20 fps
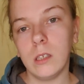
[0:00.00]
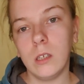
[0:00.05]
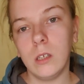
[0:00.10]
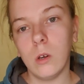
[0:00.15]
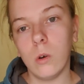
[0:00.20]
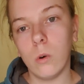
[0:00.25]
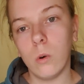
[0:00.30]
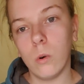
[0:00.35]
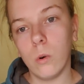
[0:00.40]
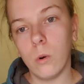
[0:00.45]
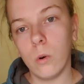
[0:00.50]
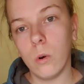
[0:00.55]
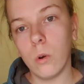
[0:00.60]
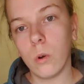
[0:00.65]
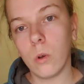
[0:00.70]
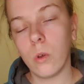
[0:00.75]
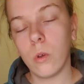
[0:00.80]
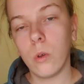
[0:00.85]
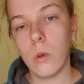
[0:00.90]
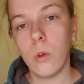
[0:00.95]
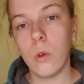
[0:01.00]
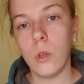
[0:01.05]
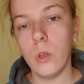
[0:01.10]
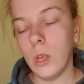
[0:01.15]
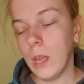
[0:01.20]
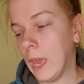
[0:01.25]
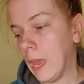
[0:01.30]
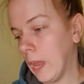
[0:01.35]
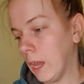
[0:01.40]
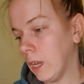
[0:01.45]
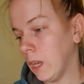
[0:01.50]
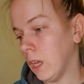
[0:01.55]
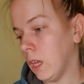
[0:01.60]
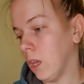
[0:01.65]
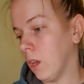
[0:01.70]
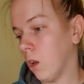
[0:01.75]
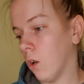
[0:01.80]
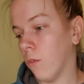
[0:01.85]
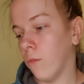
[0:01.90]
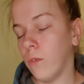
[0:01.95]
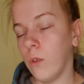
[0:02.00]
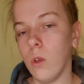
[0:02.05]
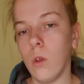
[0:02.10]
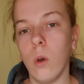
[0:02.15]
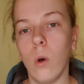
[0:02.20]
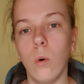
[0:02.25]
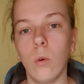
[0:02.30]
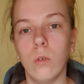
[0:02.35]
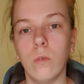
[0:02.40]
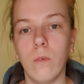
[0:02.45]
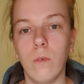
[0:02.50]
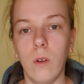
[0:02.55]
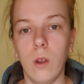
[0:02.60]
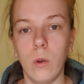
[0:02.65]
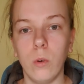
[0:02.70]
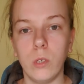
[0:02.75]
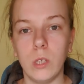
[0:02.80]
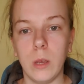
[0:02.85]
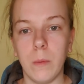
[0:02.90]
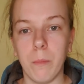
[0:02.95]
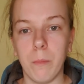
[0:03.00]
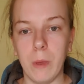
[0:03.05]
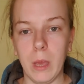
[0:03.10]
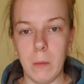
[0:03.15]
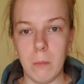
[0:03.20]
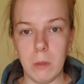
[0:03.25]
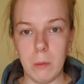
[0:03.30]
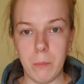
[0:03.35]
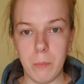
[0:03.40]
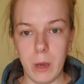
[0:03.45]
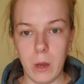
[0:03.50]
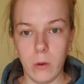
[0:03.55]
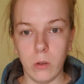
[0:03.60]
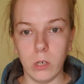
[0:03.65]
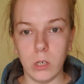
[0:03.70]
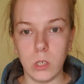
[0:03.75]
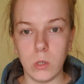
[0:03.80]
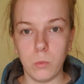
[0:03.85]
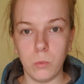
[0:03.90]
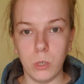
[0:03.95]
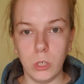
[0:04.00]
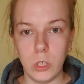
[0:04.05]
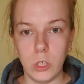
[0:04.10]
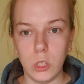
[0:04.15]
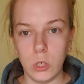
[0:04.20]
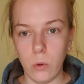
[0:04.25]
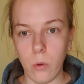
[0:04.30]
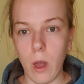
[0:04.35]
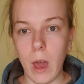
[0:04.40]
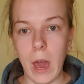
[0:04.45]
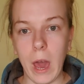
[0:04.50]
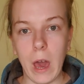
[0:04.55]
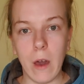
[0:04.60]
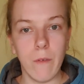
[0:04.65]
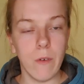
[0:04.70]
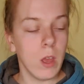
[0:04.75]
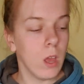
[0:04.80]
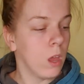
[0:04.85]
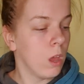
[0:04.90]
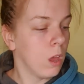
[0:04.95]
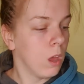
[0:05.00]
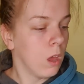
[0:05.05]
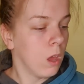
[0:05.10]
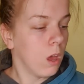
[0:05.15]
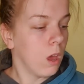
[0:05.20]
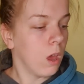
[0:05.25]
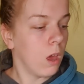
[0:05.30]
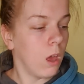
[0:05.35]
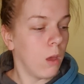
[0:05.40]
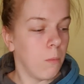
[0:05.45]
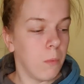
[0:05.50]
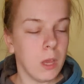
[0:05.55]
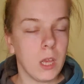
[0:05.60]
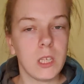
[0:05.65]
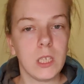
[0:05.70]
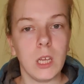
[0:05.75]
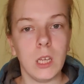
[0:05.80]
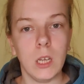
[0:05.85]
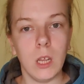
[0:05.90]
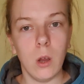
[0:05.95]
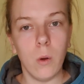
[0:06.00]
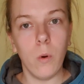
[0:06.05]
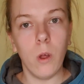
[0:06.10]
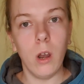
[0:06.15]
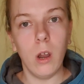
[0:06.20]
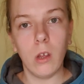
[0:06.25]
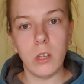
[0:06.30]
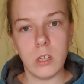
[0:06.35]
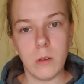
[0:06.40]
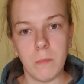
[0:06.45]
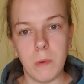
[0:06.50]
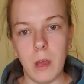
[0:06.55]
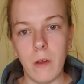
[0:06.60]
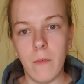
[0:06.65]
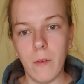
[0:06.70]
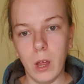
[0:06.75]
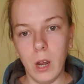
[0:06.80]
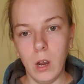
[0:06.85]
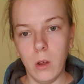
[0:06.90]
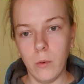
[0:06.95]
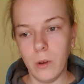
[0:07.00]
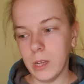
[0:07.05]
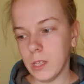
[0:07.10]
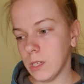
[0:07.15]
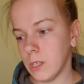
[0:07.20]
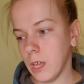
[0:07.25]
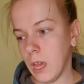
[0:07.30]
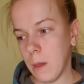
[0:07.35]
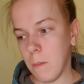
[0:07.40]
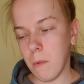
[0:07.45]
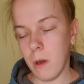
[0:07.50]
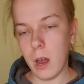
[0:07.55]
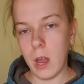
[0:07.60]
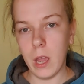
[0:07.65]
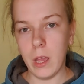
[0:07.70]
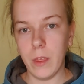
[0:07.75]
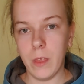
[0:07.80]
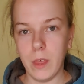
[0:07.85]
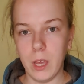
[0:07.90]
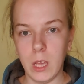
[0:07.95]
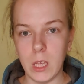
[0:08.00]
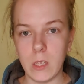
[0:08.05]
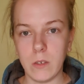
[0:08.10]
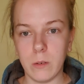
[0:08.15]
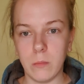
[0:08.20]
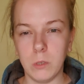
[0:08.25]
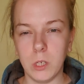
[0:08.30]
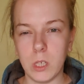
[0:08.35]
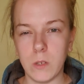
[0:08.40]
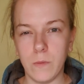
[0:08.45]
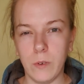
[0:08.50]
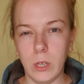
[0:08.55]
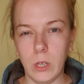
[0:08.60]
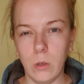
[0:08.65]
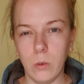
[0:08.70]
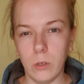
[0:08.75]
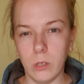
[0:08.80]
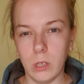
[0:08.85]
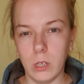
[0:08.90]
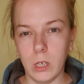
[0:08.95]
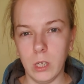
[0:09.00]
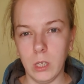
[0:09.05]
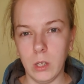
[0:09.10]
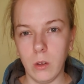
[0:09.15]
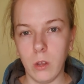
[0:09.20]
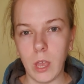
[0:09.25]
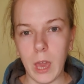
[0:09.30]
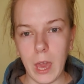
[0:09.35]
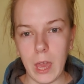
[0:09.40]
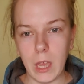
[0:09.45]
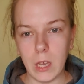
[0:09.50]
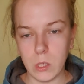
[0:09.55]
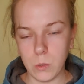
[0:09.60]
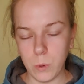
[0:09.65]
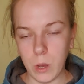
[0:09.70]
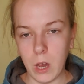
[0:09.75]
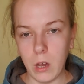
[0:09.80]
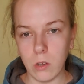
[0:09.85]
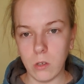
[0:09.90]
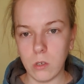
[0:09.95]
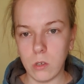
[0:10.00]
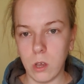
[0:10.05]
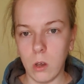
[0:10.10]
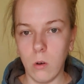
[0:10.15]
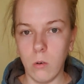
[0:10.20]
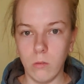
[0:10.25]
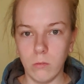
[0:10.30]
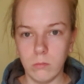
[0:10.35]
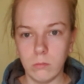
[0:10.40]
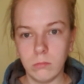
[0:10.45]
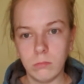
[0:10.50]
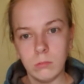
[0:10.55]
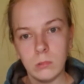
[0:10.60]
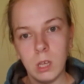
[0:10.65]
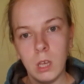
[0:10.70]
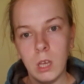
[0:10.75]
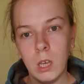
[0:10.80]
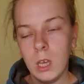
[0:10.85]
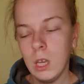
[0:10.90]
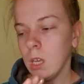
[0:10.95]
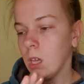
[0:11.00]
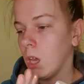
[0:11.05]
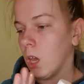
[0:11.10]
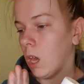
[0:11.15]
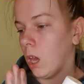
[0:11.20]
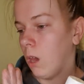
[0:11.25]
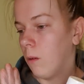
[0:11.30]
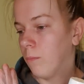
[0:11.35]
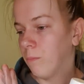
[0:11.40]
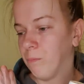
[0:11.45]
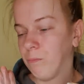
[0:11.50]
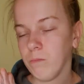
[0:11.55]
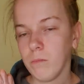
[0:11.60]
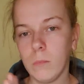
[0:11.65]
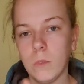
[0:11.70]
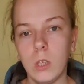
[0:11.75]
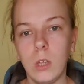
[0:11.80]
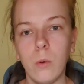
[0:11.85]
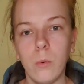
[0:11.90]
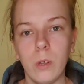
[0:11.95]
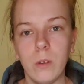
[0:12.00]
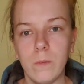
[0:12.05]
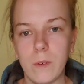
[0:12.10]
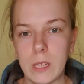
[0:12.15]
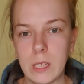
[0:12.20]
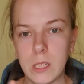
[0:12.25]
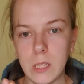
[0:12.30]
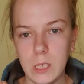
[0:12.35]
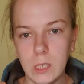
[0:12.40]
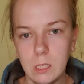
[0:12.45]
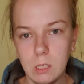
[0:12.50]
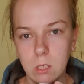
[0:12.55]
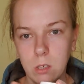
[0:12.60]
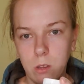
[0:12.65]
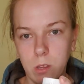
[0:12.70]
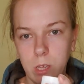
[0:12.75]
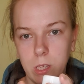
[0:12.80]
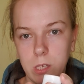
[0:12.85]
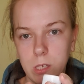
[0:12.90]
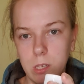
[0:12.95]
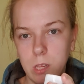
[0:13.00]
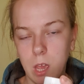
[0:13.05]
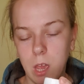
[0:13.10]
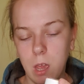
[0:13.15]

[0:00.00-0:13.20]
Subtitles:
your any of the gold floating pigment powders which you have, because I know a lot of my followers, they buy things from Just For You Online UK as well, so do invest into this